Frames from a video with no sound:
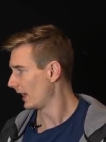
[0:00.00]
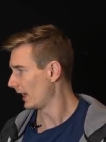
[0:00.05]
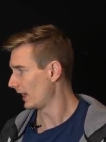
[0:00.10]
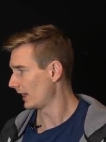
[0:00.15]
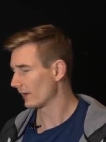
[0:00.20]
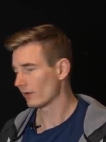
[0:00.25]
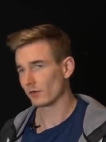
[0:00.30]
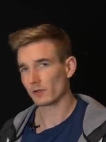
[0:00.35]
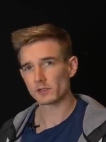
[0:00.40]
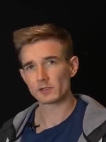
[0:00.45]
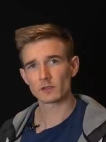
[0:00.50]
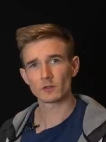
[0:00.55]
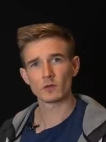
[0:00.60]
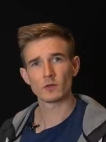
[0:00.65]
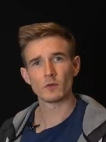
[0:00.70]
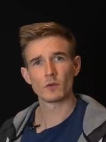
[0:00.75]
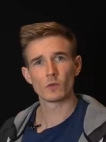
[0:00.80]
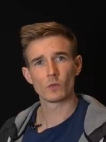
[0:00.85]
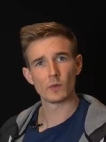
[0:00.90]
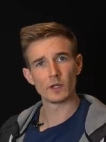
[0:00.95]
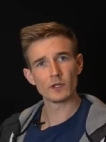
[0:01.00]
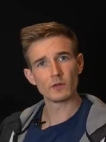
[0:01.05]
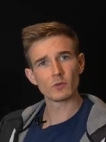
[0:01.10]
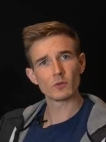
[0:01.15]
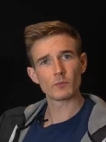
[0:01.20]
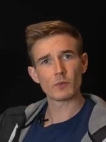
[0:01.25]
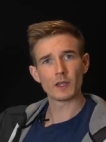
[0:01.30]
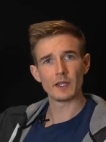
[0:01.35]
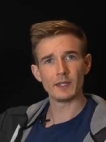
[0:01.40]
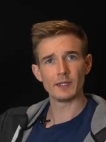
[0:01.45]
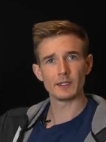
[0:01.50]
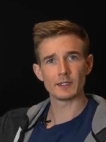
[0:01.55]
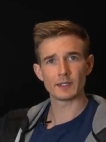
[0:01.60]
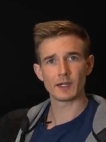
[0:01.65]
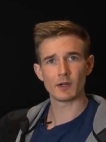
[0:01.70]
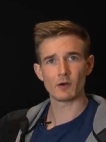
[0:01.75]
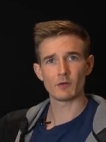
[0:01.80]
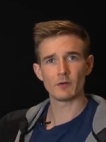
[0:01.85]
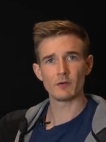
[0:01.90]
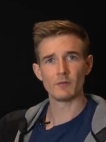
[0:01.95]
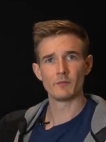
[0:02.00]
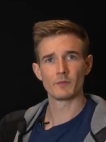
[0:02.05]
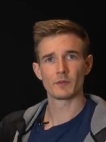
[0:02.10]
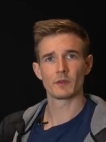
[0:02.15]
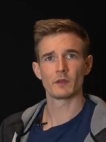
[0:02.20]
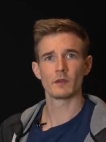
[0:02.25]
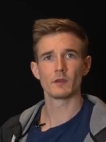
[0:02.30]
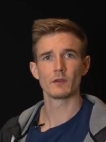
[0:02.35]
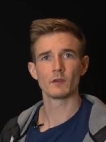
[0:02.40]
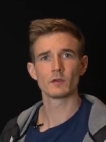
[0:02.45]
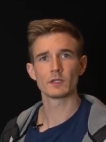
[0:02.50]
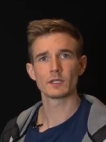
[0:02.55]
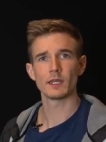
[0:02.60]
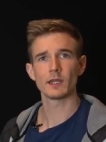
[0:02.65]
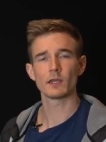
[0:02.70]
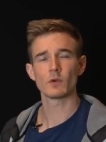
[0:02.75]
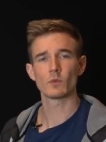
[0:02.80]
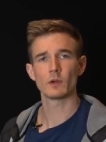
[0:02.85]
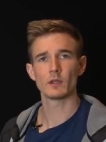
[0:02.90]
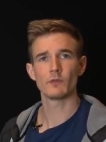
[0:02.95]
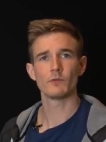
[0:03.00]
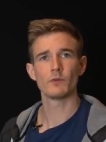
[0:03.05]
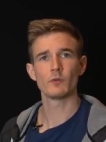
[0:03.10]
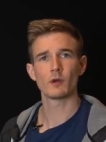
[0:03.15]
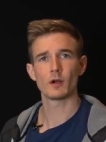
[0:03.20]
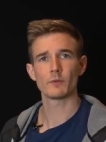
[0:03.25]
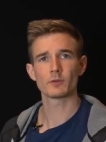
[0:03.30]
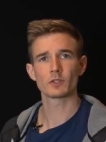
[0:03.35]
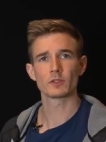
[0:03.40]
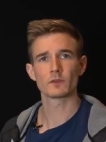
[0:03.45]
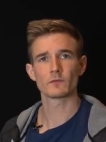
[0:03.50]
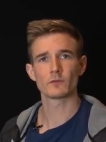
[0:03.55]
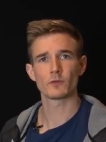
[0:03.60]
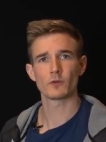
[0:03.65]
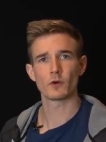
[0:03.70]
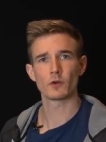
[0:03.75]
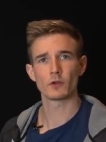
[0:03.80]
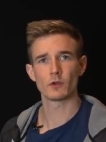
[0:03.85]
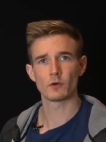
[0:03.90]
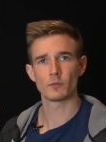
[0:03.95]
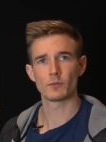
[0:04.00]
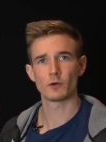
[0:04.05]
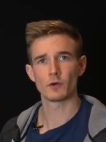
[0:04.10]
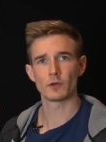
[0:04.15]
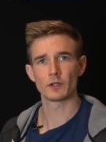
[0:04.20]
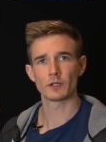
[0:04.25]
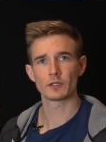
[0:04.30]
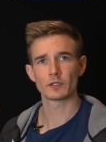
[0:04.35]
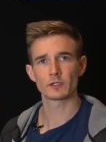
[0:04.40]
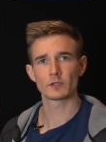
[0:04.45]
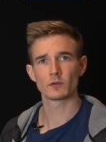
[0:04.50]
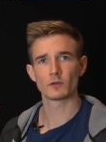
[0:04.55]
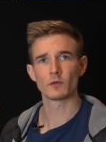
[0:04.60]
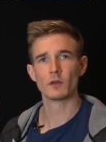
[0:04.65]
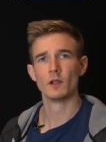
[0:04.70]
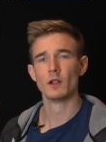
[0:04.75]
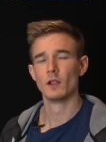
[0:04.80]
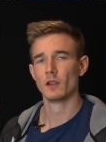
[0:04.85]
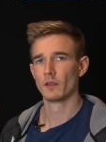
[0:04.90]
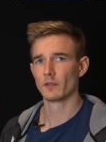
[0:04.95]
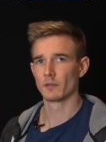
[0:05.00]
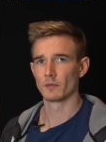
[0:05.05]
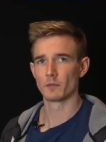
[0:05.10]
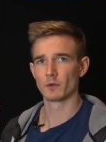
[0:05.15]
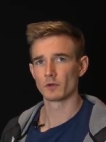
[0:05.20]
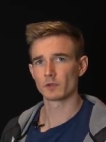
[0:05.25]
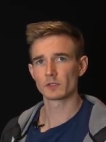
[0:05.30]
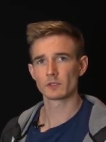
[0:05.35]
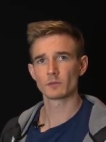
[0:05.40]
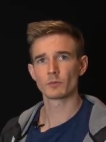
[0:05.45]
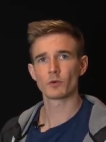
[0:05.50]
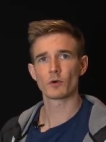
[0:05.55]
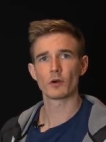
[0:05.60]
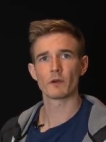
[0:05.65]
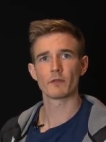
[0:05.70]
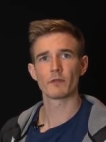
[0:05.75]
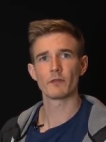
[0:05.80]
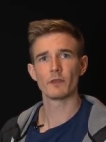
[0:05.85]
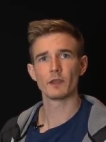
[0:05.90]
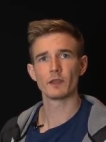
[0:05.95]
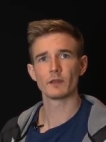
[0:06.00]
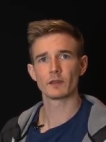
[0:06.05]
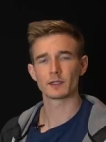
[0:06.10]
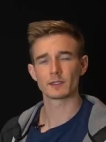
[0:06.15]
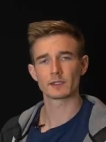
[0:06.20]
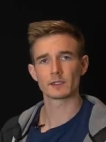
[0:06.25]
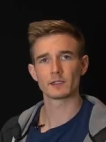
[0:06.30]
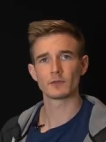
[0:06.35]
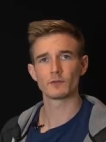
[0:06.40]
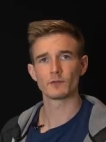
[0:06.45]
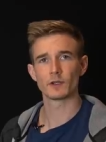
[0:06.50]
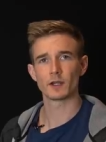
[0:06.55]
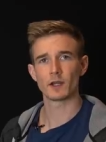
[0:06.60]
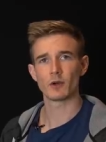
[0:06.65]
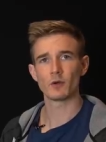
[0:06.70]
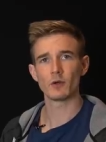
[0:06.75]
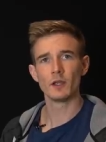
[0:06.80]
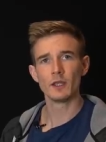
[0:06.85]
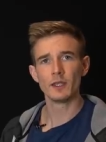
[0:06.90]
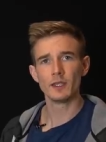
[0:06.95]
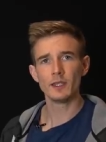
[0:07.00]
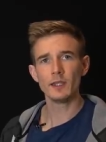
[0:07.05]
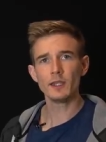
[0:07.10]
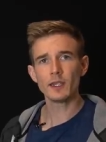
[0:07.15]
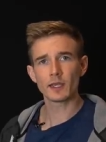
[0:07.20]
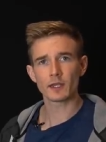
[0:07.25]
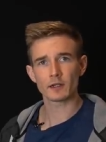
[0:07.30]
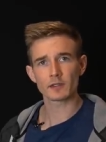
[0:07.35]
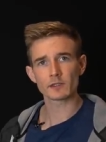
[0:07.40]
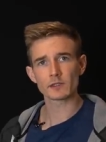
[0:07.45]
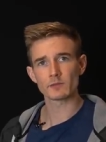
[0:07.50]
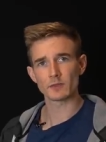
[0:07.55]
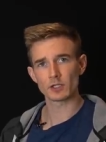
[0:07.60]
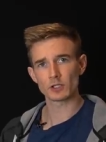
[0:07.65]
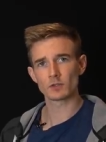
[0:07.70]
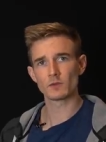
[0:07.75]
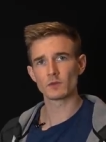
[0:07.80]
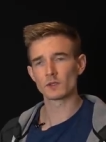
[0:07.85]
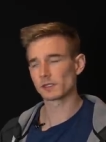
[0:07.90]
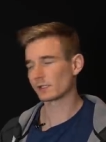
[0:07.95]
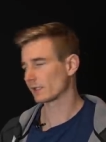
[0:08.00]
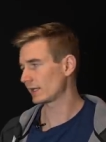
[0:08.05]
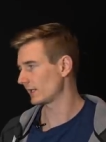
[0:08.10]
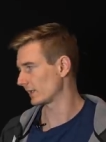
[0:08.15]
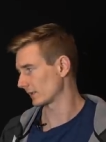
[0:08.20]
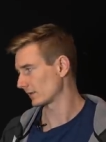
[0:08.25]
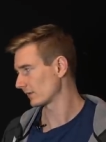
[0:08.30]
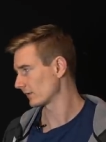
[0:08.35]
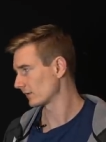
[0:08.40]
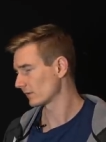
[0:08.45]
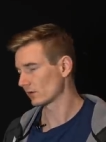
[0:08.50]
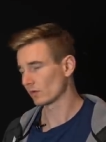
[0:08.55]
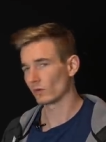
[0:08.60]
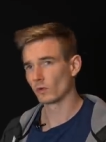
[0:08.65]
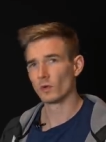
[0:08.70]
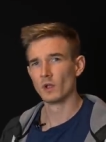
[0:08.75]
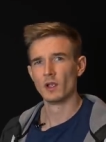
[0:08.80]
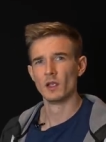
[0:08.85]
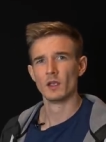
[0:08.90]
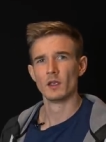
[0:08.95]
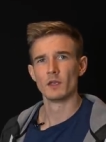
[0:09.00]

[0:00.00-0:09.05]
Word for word: And also, when you're playing down, you take away a few options for your opponent. So the most important thing that is different now, he cannot smash to the sides. So